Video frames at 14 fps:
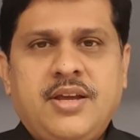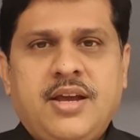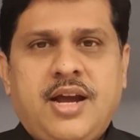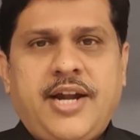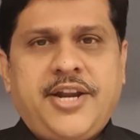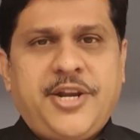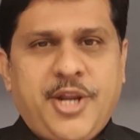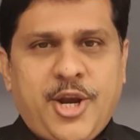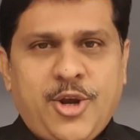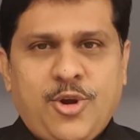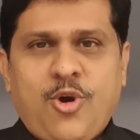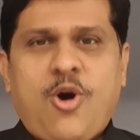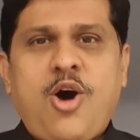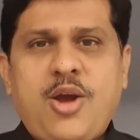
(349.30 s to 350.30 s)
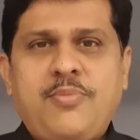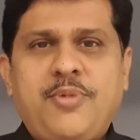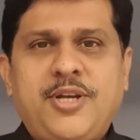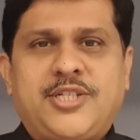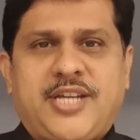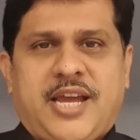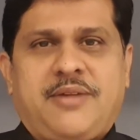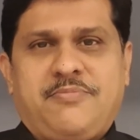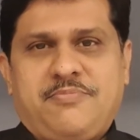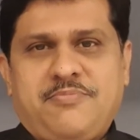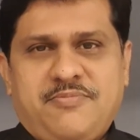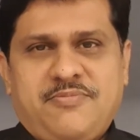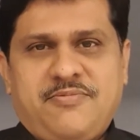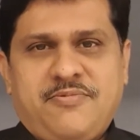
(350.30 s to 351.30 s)
And in a normal time,
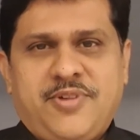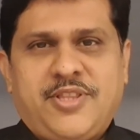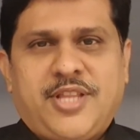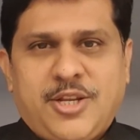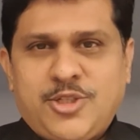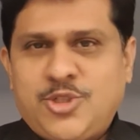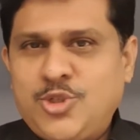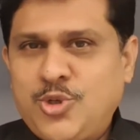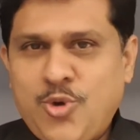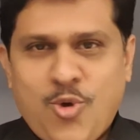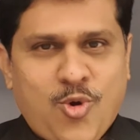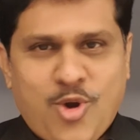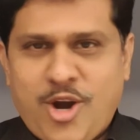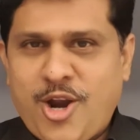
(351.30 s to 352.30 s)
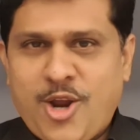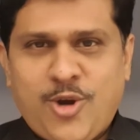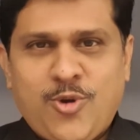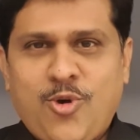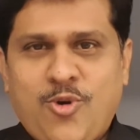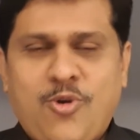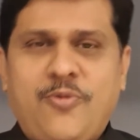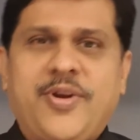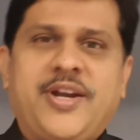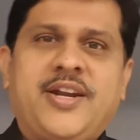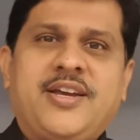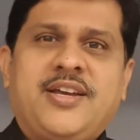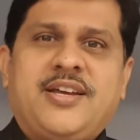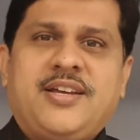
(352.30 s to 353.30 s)
when there is no corona, no COVID,
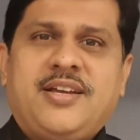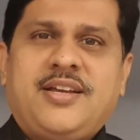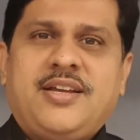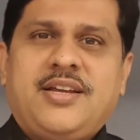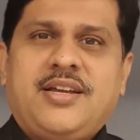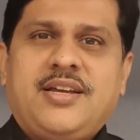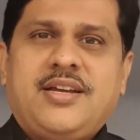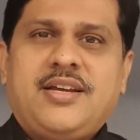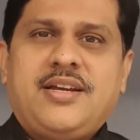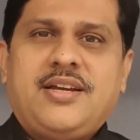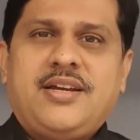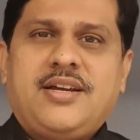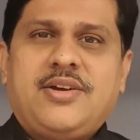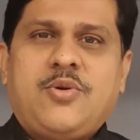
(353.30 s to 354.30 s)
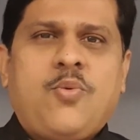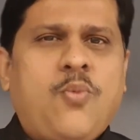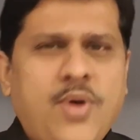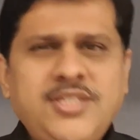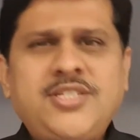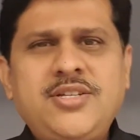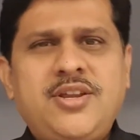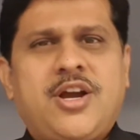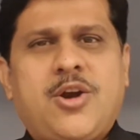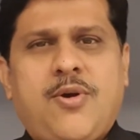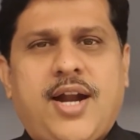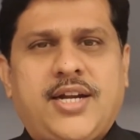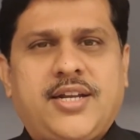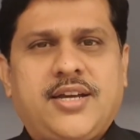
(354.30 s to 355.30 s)
once in a
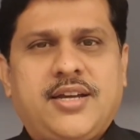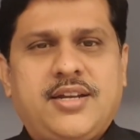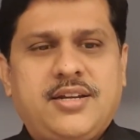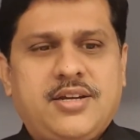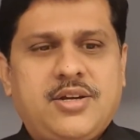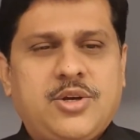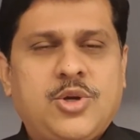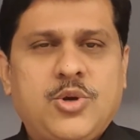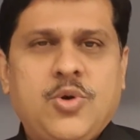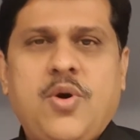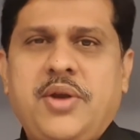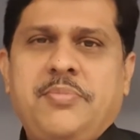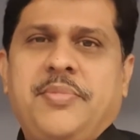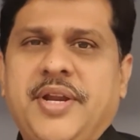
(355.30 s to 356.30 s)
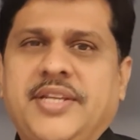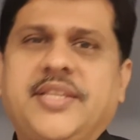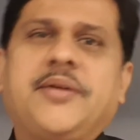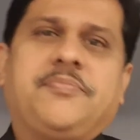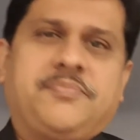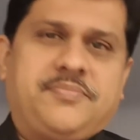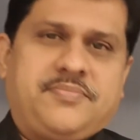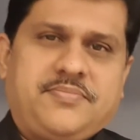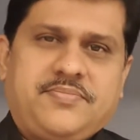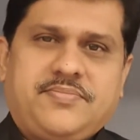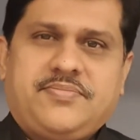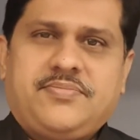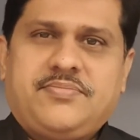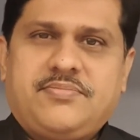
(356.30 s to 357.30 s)
quarter, go and meet them.
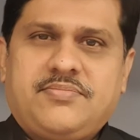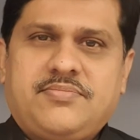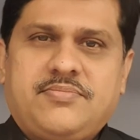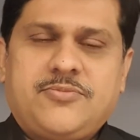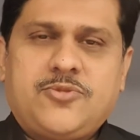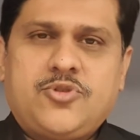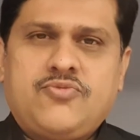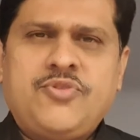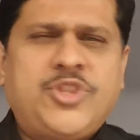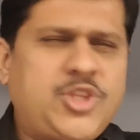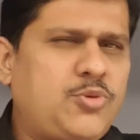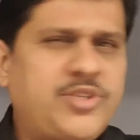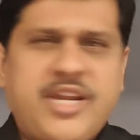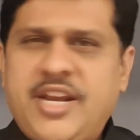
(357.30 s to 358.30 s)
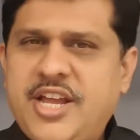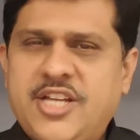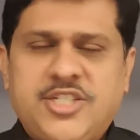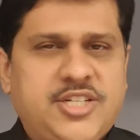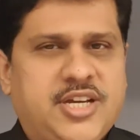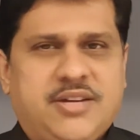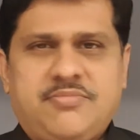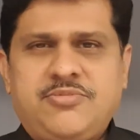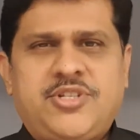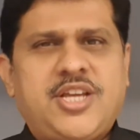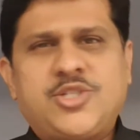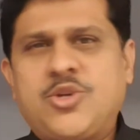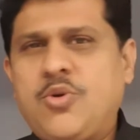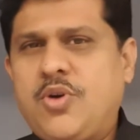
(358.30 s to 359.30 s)
Without any agenda,
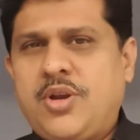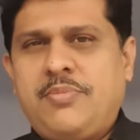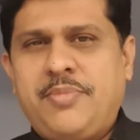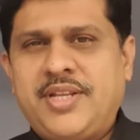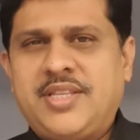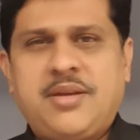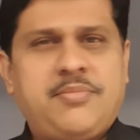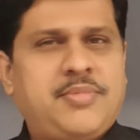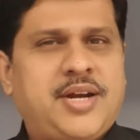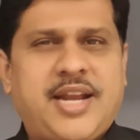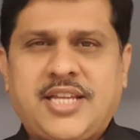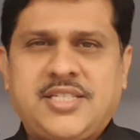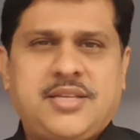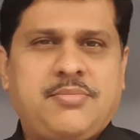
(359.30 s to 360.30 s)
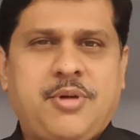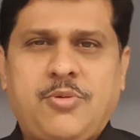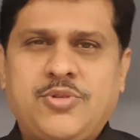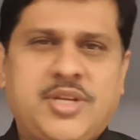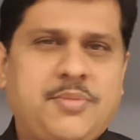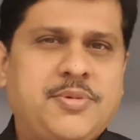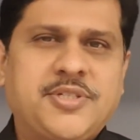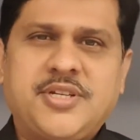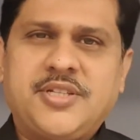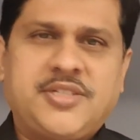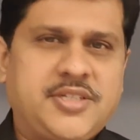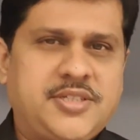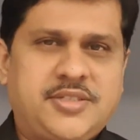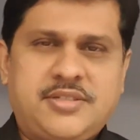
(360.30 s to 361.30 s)
just go and meet them and ask them how is their
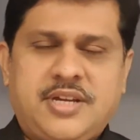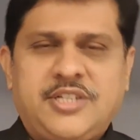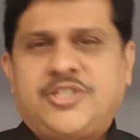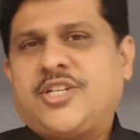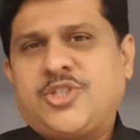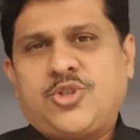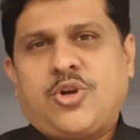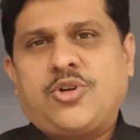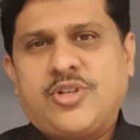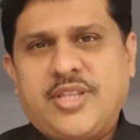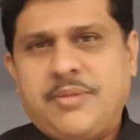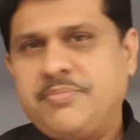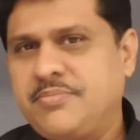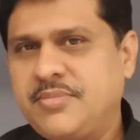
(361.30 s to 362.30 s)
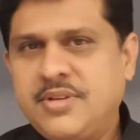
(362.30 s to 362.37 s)
businesses and just talk to them.